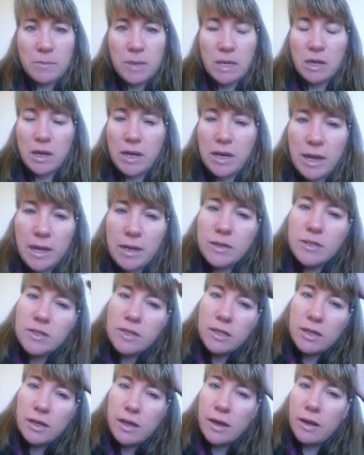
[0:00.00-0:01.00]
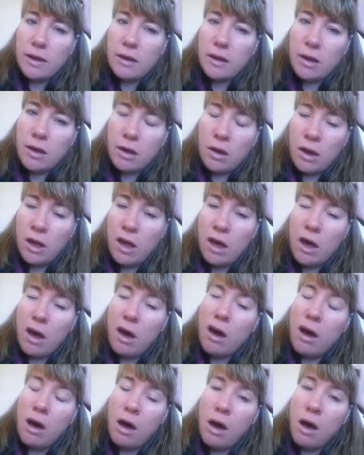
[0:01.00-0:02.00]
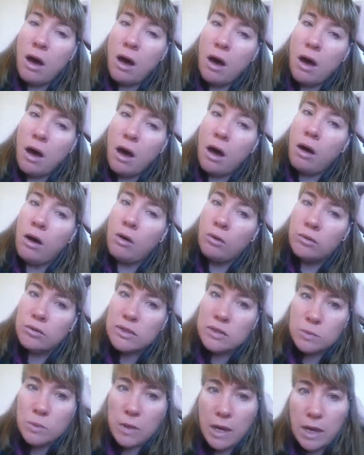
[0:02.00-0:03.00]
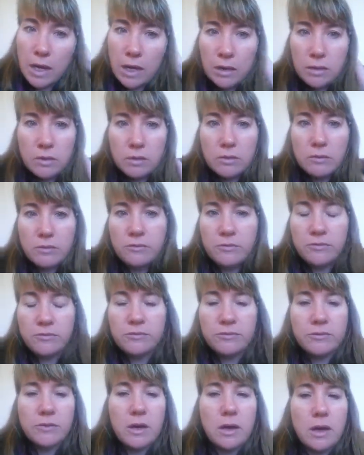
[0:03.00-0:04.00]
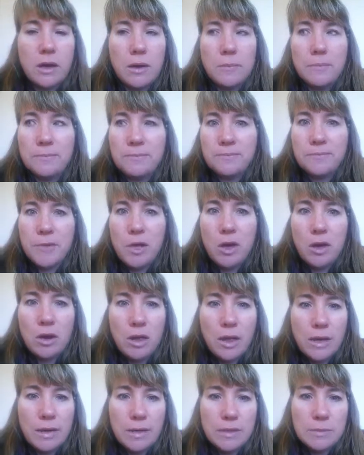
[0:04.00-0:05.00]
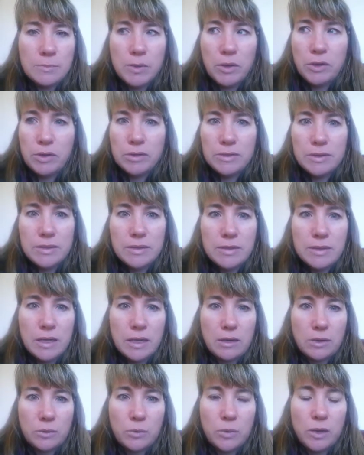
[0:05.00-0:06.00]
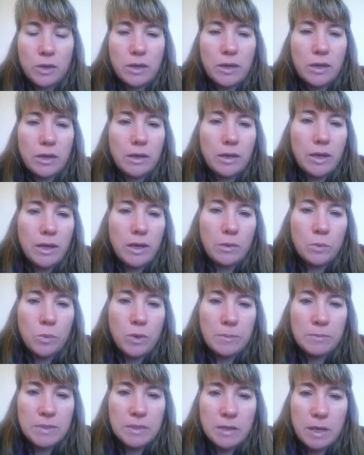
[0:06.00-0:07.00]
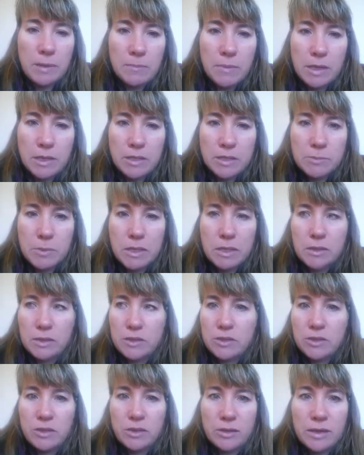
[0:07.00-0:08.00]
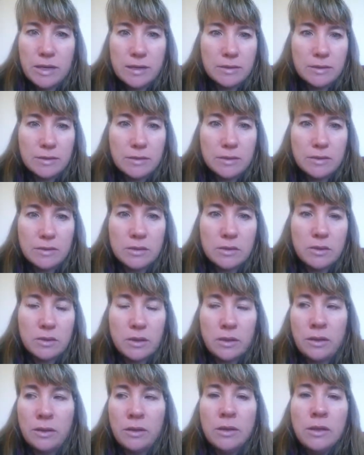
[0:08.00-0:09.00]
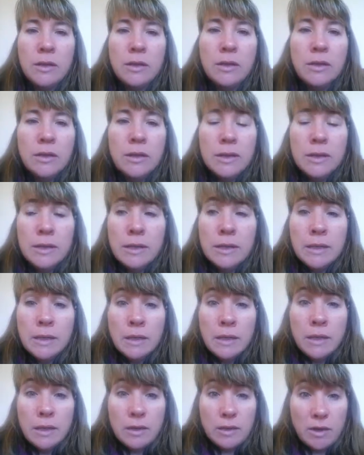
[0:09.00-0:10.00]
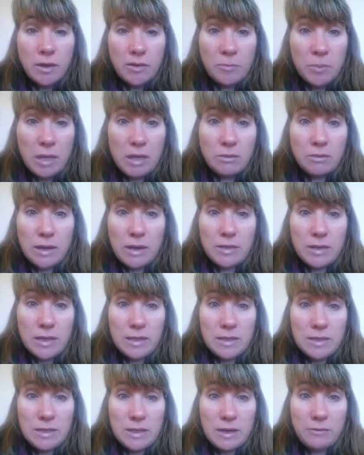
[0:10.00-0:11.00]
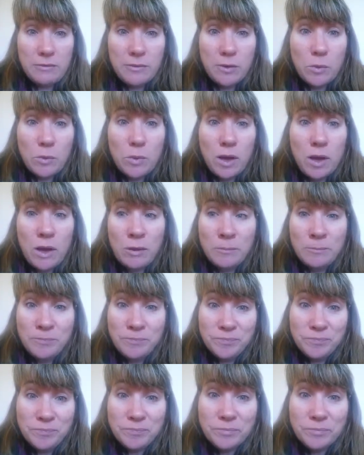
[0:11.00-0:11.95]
I mean, I add to that a whole swathe of online experience. I started working in website management in 2000. So, I've been around the internet for a while.